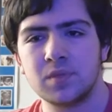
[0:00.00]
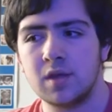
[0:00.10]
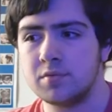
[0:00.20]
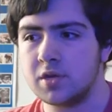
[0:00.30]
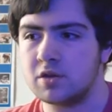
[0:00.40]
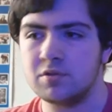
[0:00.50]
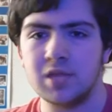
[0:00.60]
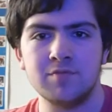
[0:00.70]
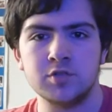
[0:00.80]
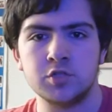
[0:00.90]
I'm thinking of
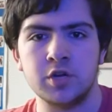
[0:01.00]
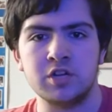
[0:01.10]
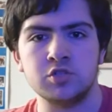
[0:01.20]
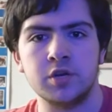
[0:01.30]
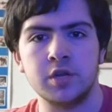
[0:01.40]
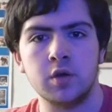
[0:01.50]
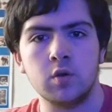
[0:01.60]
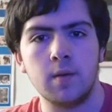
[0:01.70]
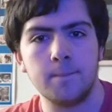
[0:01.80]
Life is Strange right now.